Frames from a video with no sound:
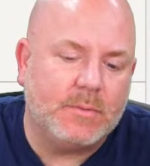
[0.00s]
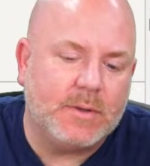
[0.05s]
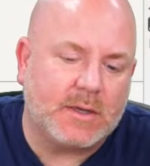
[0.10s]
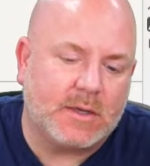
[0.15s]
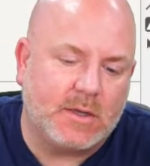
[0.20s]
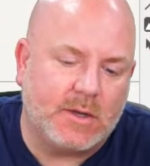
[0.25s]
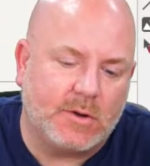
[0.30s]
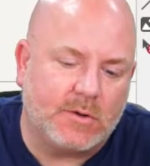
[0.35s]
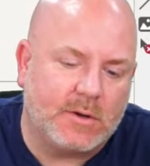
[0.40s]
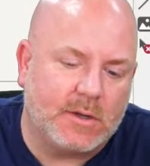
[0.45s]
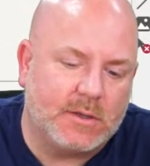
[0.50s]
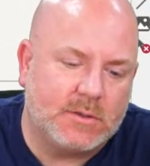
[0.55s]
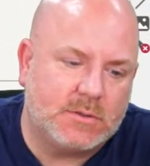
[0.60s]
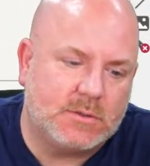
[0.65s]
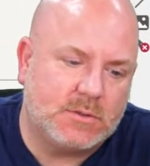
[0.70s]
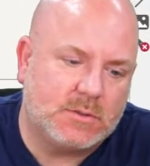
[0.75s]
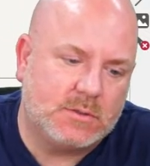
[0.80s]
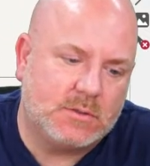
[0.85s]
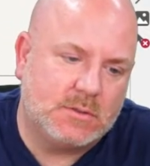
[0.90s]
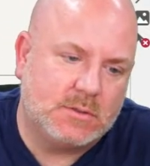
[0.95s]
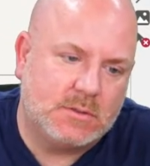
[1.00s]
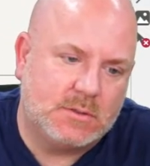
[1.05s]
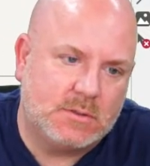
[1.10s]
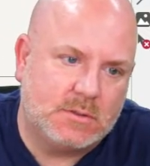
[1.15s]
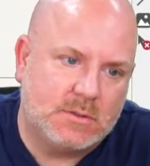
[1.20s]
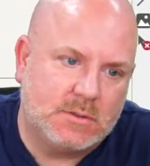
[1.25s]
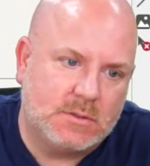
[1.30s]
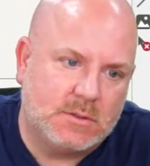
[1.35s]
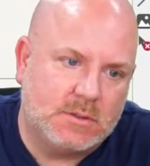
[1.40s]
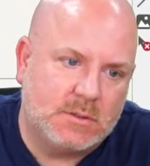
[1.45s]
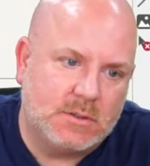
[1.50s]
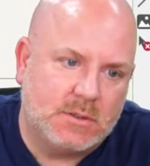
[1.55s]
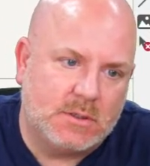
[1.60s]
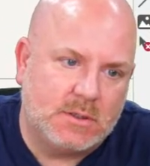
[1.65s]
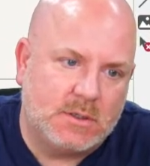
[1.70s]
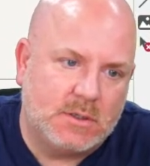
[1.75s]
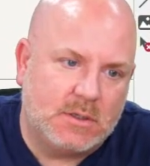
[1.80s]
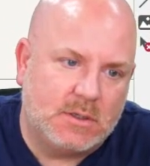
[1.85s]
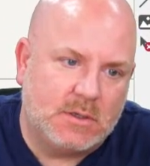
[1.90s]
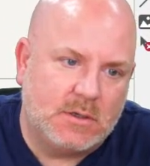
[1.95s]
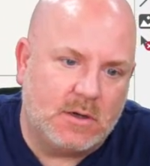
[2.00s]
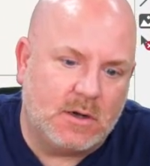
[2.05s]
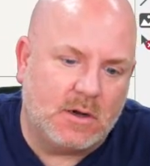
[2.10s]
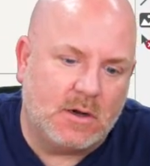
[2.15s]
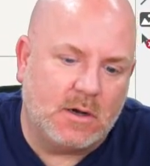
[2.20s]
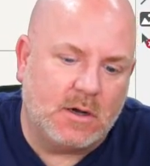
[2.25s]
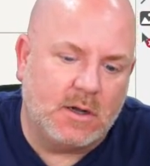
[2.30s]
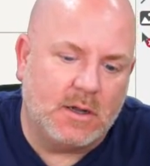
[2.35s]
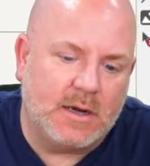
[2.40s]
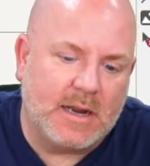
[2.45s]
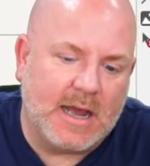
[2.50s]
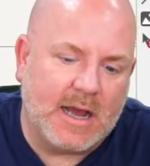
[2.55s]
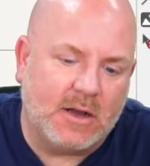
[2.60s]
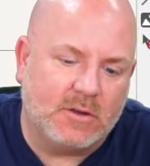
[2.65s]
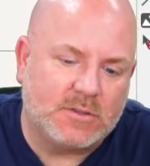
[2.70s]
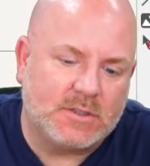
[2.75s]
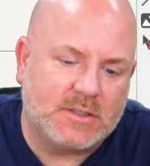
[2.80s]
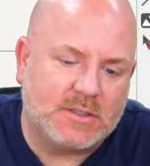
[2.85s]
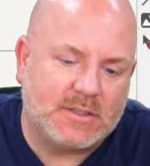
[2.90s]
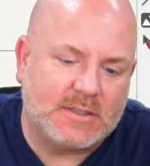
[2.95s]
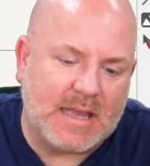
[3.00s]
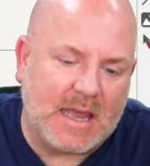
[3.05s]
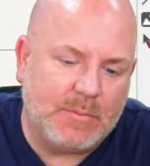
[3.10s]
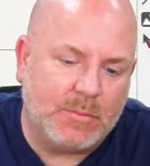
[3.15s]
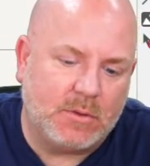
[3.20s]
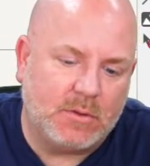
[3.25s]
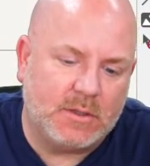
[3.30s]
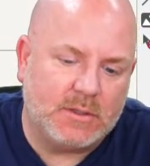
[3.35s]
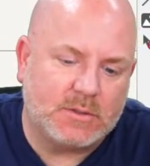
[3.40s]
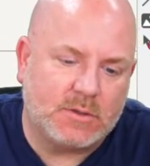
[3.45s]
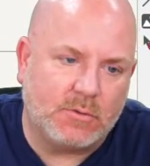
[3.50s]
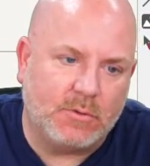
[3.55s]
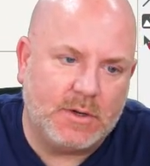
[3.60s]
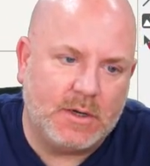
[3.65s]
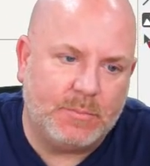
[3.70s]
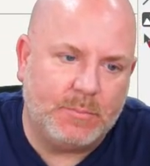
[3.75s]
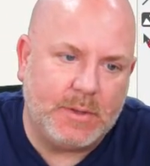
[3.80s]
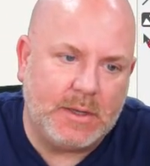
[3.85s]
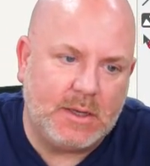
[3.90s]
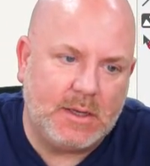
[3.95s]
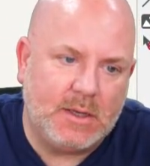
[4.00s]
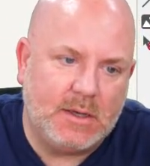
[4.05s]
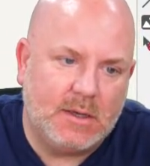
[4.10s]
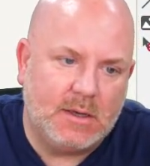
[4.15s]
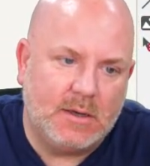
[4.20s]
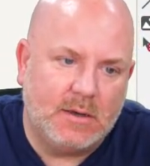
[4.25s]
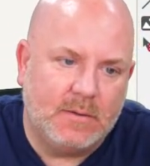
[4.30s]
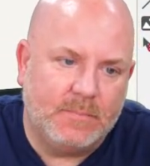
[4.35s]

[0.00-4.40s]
bit curious on how stable it's going to be.